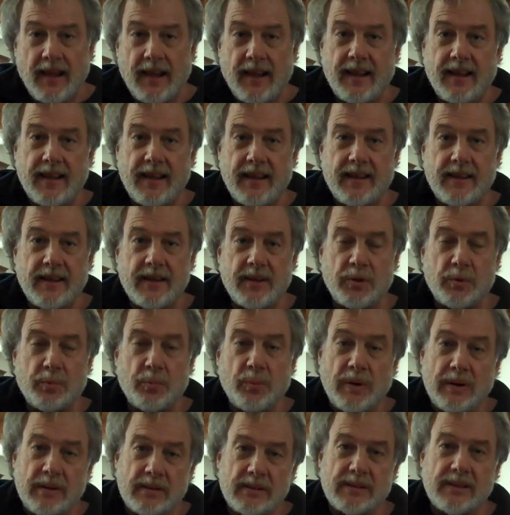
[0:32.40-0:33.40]
Hey,
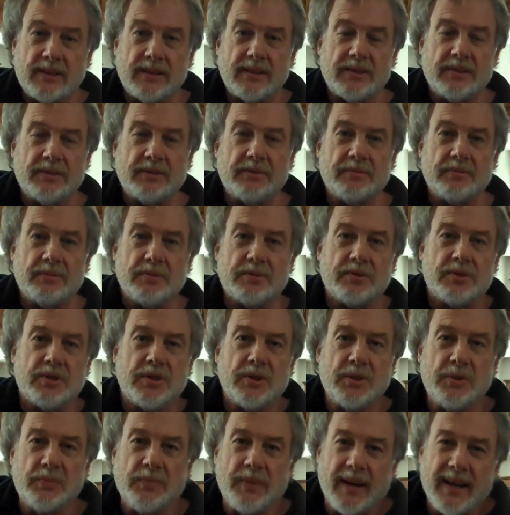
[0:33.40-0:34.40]
welcome
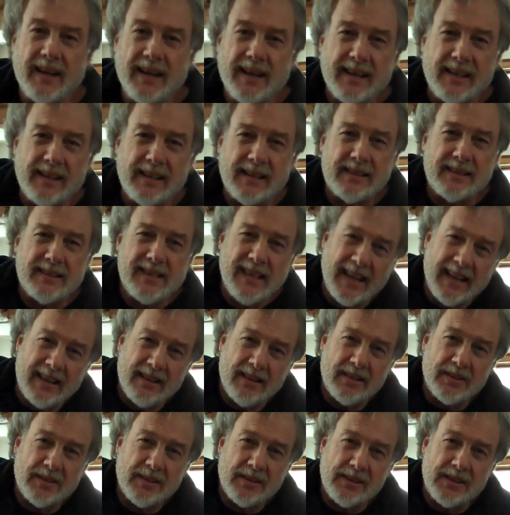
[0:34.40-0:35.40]
to my
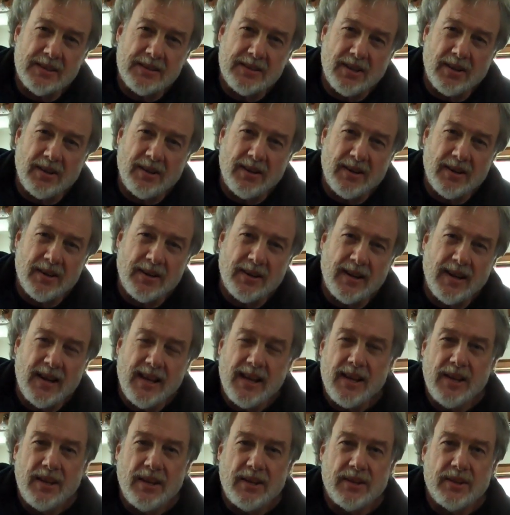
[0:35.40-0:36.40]
Taylor Guitar
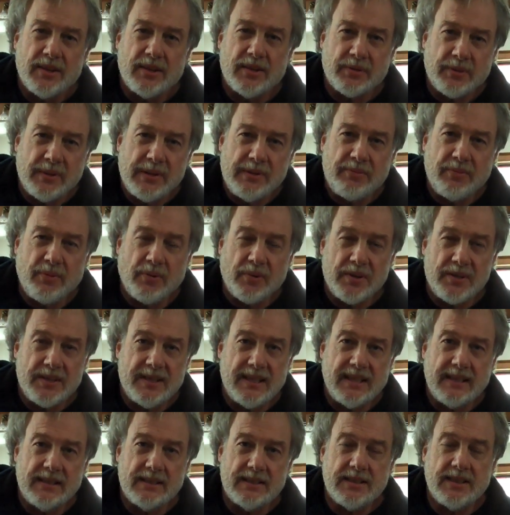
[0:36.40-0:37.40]

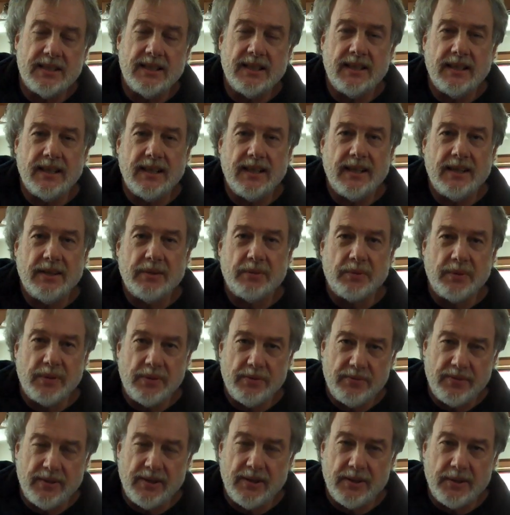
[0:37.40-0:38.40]
314 CE
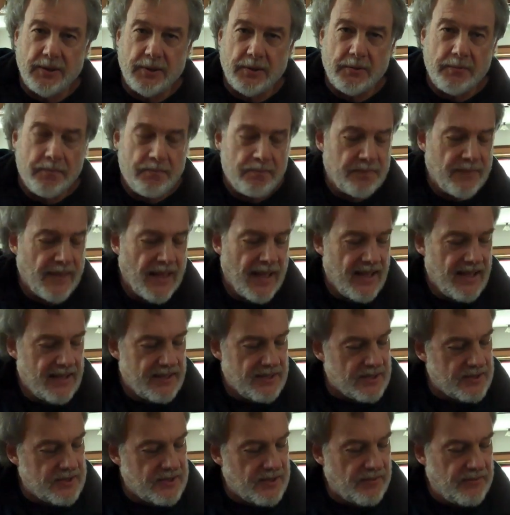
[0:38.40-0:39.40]
review.
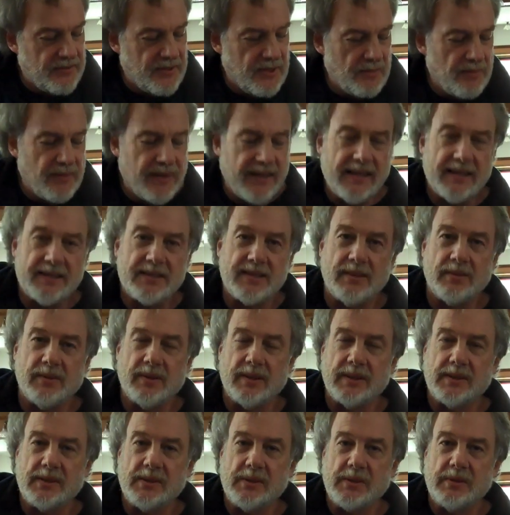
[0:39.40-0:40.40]
Just a few minutes, I
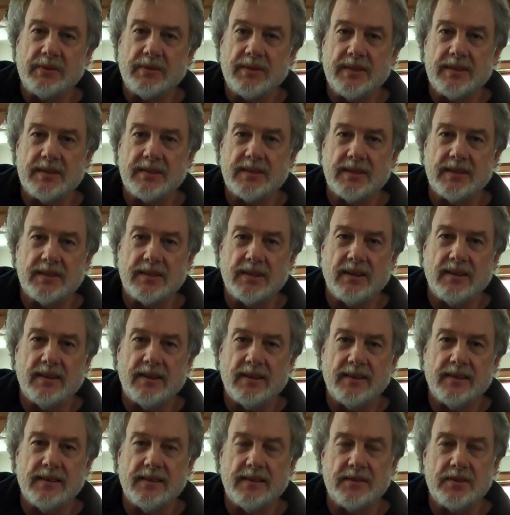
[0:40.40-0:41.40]
want to go over this
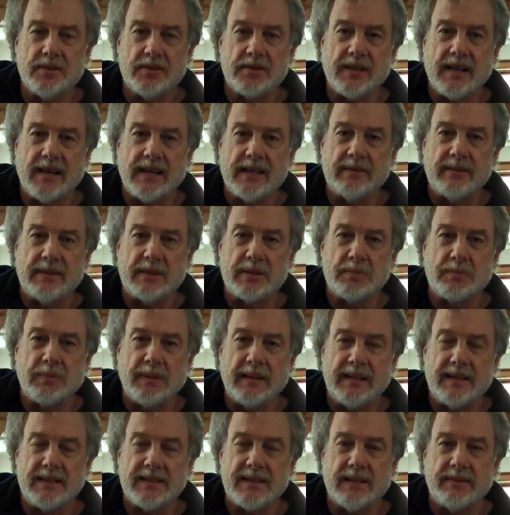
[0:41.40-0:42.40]
guitar and just kind of
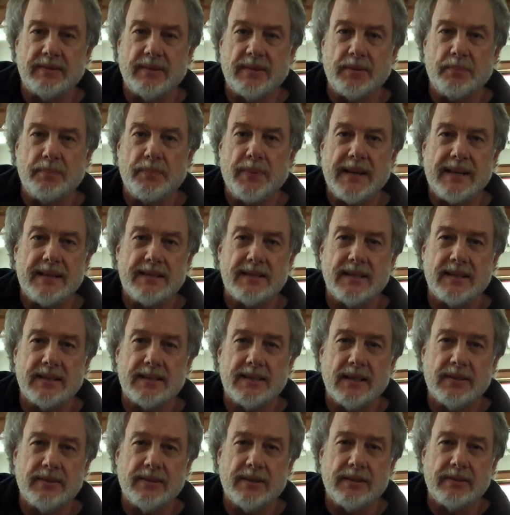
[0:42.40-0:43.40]
explain some of the
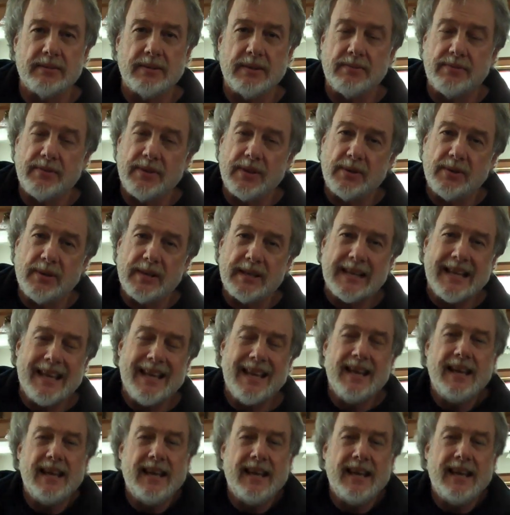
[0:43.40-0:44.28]
basics of it and review it.